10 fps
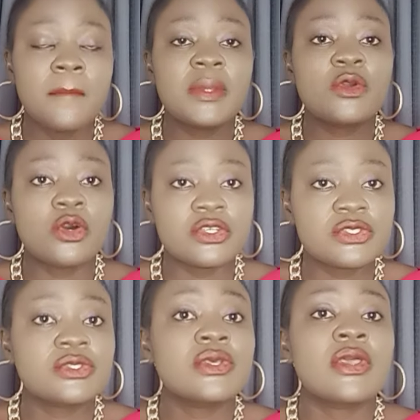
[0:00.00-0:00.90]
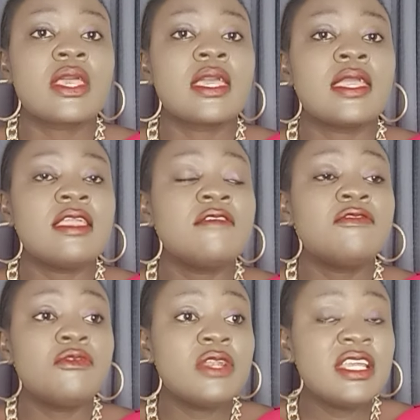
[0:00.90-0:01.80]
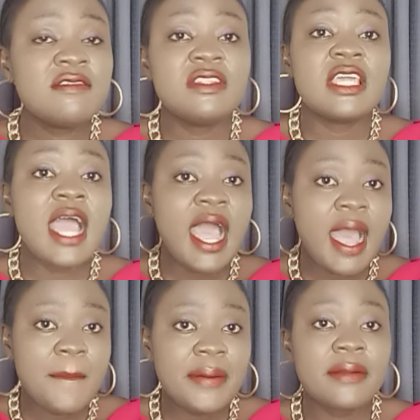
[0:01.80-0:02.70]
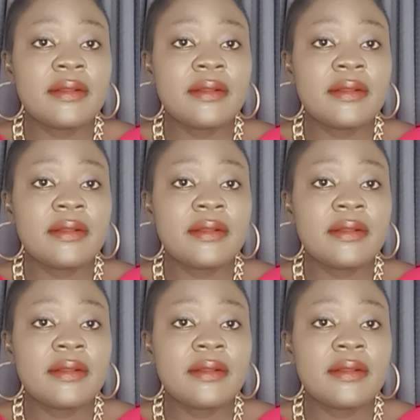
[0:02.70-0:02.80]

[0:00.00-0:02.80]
Because if you leave the app